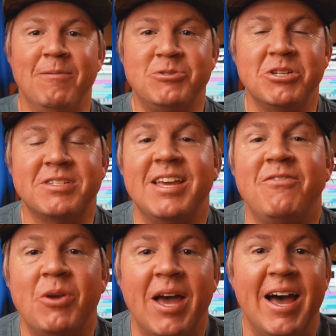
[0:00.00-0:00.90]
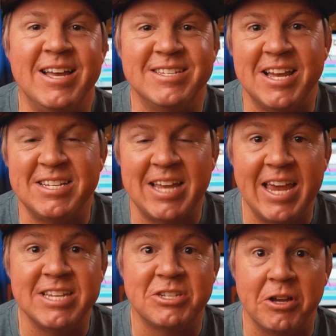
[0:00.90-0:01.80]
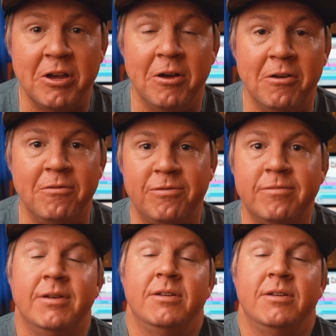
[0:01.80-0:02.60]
just to give you guys a taste of,